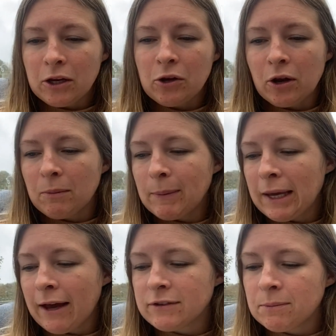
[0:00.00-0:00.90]
maybe
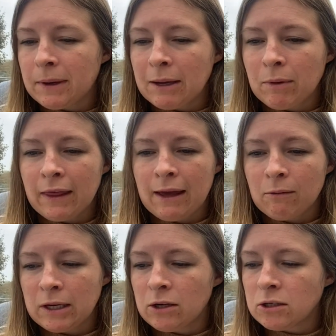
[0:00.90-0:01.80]
have some paper there
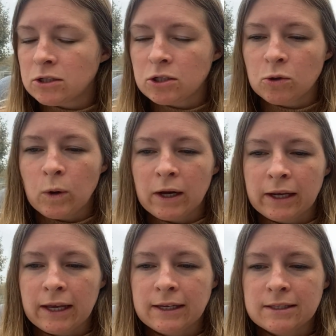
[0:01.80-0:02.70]
where you can just do your
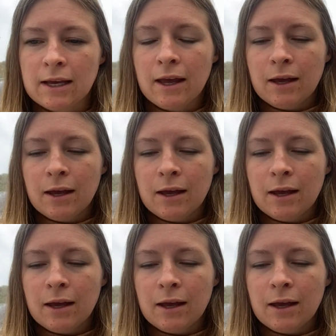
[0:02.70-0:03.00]
workings,